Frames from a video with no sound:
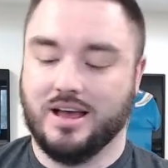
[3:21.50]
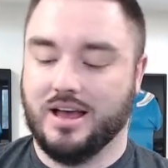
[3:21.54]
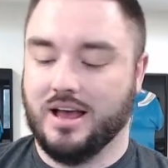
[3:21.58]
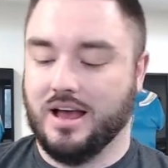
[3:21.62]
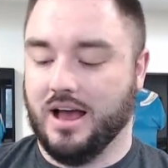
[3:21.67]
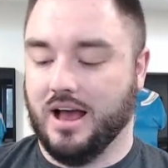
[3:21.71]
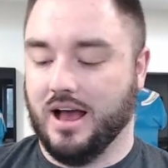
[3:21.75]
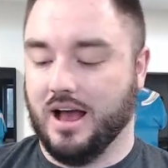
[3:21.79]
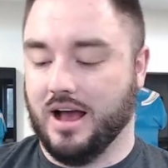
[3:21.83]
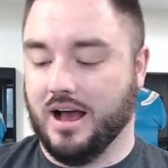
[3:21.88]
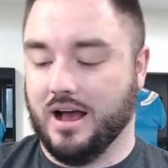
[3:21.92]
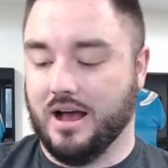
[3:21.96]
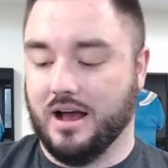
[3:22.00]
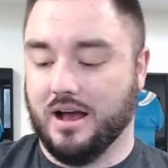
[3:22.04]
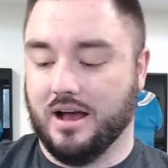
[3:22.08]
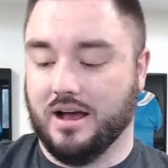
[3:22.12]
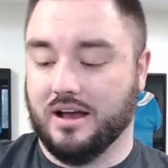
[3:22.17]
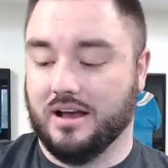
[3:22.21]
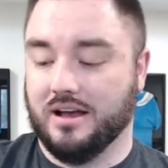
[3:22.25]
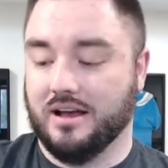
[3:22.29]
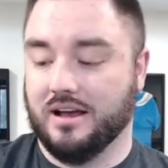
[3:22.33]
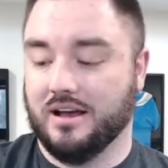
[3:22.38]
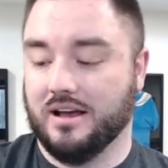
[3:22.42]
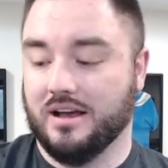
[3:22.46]
I uh
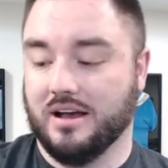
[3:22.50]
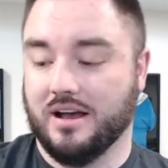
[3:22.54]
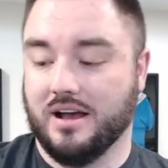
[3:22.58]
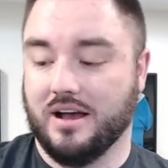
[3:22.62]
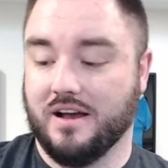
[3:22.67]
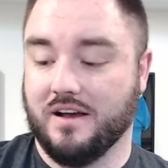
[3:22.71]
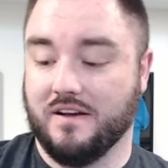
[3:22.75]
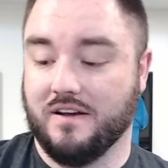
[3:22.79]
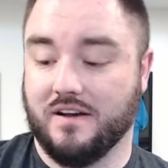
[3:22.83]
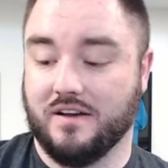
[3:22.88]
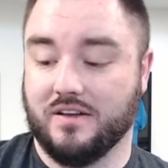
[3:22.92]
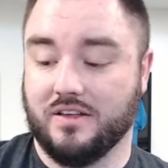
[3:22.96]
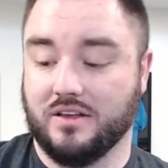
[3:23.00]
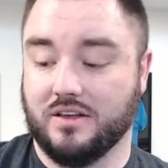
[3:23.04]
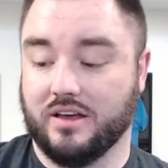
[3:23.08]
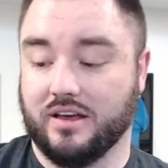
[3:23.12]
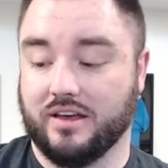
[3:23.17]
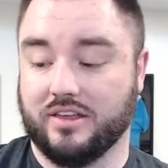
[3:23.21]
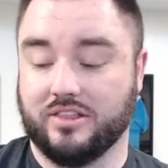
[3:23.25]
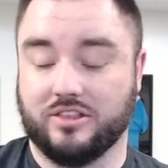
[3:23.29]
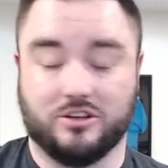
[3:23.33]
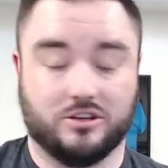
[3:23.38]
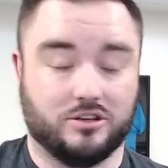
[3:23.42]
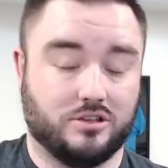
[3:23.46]

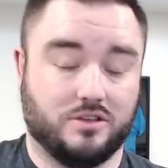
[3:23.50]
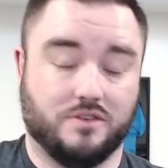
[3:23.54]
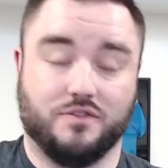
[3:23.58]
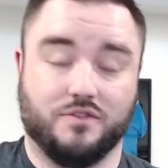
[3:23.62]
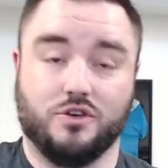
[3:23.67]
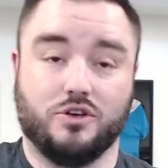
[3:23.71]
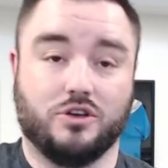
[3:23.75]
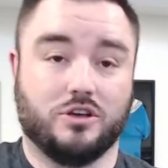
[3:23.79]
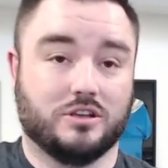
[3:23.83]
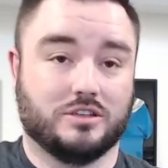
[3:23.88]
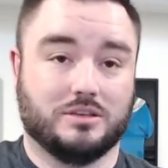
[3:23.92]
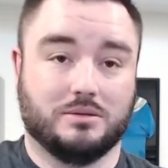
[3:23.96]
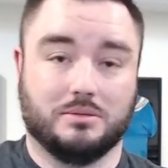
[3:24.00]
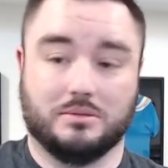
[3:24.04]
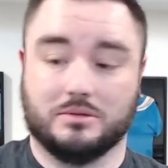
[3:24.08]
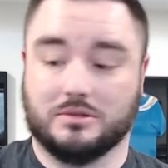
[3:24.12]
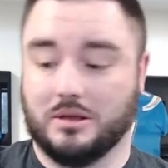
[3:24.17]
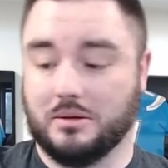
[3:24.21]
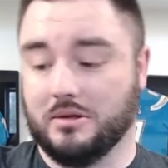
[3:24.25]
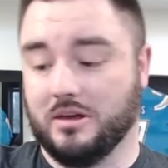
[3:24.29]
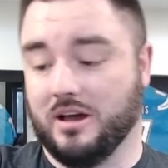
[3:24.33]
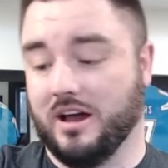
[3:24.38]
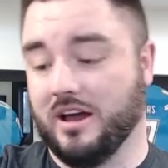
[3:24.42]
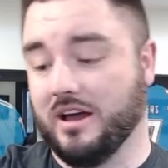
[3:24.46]
if you can see
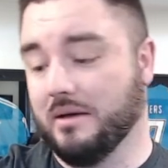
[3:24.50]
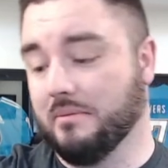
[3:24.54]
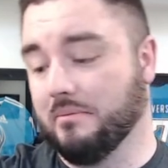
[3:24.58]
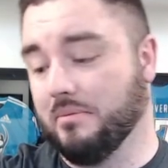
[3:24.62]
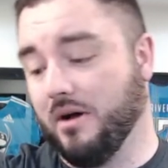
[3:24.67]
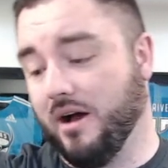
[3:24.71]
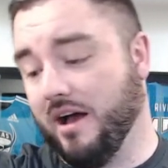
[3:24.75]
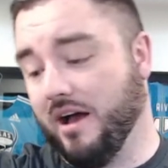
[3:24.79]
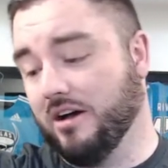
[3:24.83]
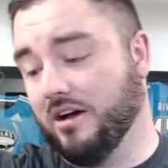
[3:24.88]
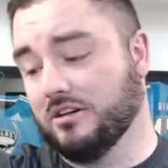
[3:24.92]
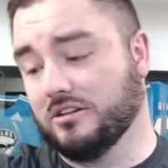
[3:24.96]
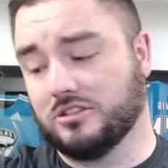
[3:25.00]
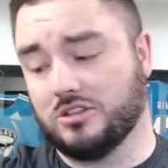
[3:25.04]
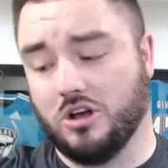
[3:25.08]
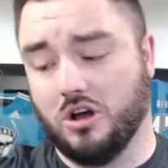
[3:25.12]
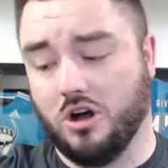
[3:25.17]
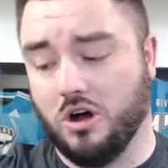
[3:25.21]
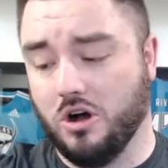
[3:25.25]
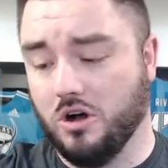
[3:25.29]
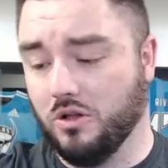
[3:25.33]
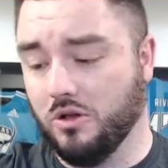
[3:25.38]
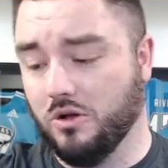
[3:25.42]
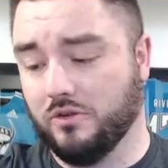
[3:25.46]
beside me, I got piles
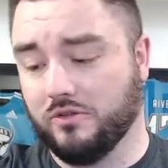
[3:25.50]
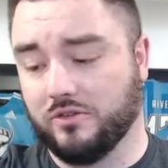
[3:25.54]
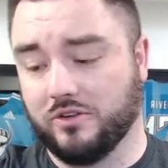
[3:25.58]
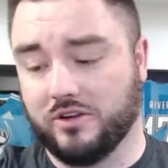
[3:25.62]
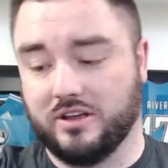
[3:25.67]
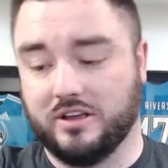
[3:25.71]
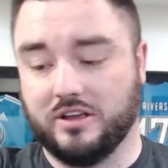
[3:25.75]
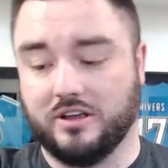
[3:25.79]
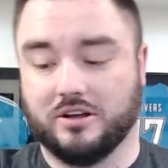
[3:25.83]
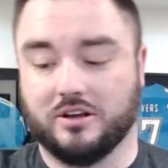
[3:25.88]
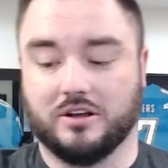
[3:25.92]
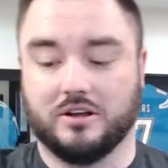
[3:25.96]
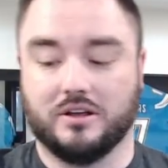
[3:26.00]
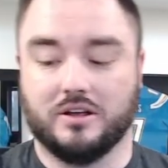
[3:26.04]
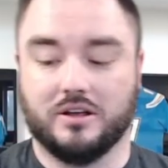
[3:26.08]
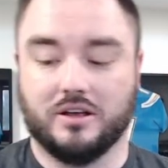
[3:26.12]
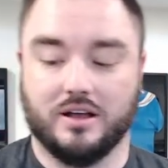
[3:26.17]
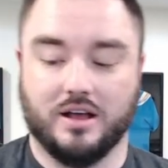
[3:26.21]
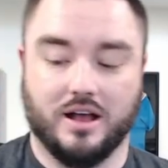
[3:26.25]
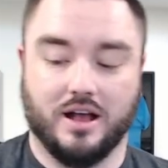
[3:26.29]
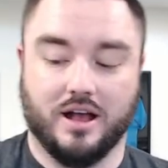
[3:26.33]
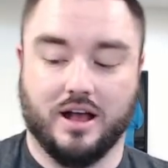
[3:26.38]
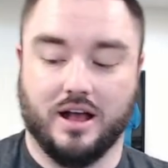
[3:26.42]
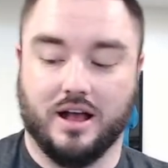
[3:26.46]
all over here.
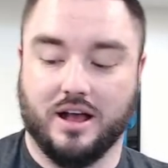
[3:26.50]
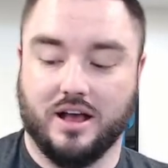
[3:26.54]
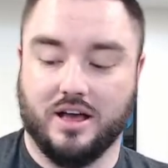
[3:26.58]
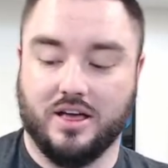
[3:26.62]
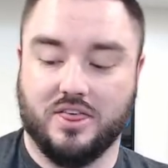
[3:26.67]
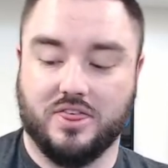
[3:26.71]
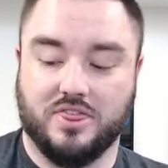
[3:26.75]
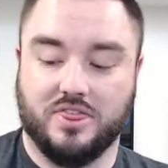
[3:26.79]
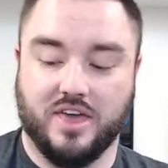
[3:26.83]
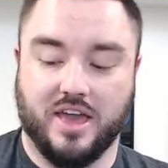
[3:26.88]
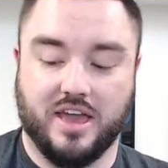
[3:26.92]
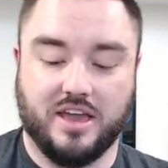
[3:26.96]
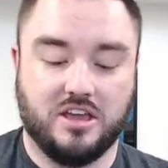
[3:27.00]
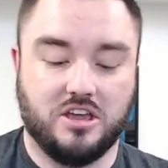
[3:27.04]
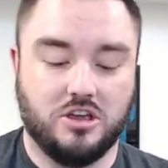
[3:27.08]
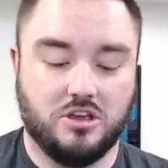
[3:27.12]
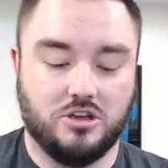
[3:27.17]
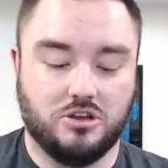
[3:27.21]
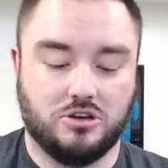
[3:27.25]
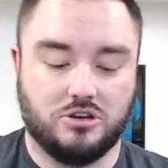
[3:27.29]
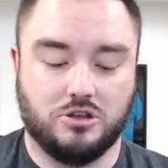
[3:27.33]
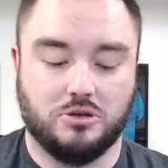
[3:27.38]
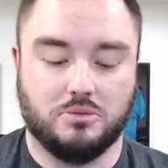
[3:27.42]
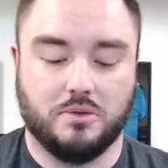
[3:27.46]
Uh, thank you
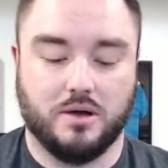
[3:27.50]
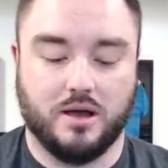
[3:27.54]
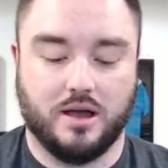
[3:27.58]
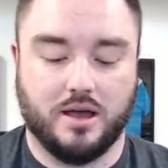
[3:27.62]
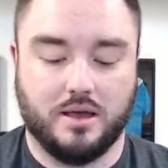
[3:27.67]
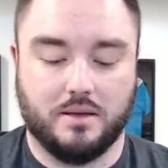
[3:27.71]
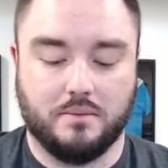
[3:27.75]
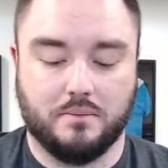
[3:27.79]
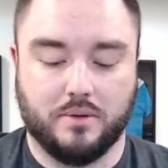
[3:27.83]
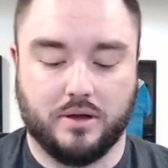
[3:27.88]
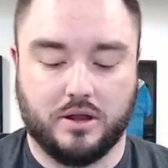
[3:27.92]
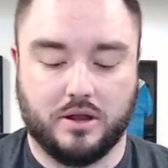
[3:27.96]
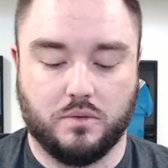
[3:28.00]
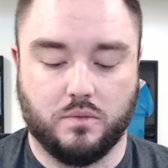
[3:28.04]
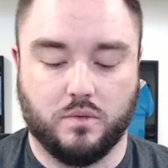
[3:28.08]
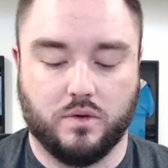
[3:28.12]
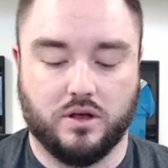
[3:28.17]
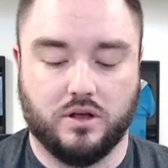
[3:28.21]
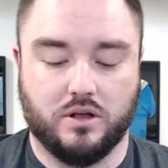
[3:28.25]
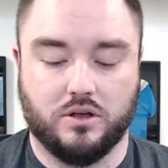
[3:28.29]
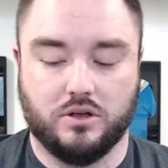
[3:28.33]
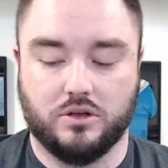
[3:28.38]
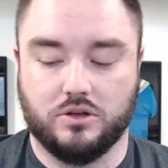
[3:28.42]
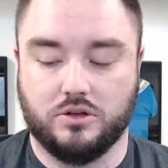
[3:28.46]
to my buddy
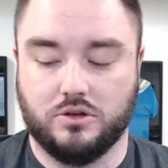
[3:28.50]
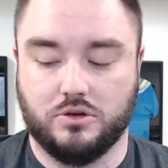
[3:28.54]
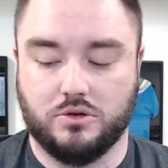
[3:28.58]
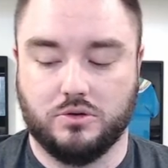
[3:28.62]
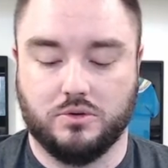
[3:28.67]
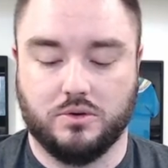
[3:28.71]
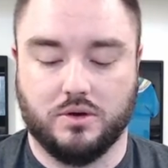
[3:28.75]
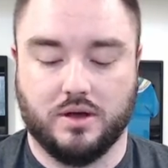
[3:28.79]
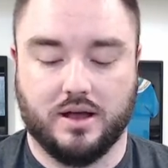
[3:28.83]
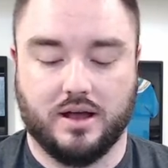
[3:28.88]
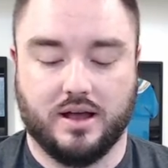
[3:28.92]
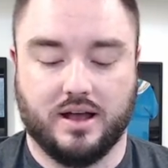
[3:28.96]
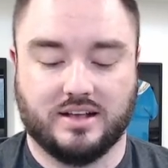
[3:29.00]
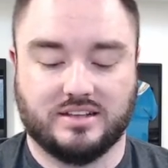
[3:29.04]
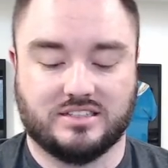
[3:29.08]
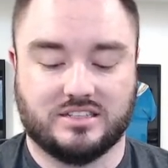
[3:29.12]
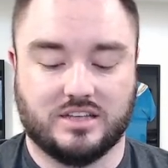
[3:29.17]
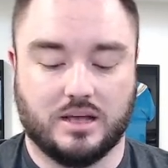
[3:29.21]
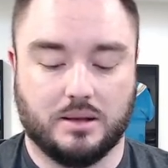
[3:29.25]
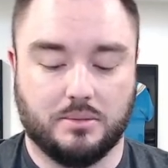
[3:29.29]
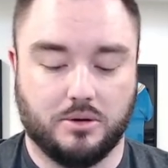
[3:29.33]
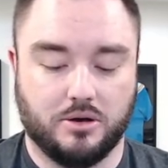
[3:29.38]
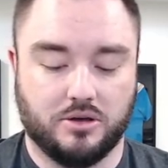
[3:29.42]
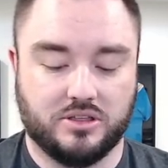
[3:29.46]
Will, who uh, I
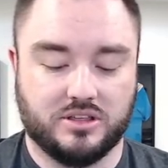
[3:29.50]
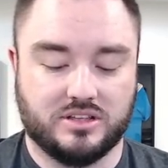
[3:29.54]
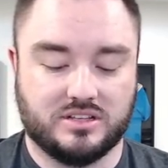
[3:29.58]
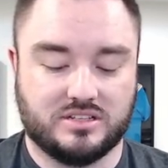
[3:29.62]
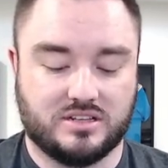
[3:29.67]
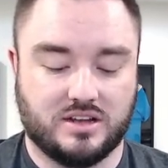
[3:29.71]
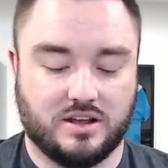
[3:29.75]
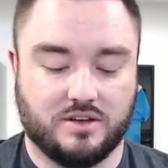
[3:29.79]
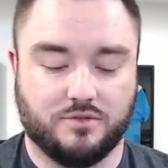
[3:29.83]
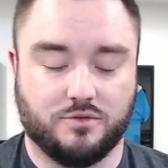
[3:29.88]
sub all this stuff